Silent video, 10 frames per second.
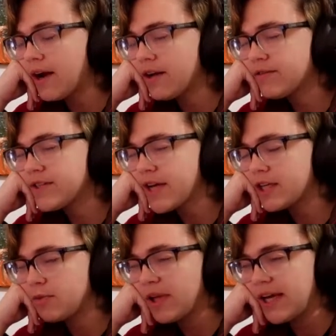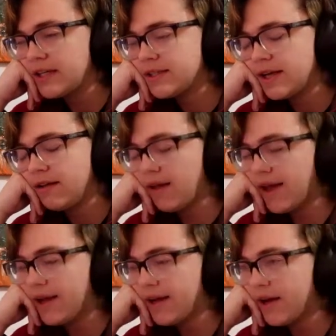since it kind of takes
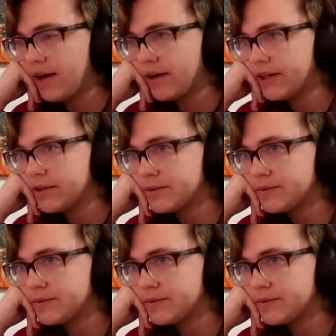place in like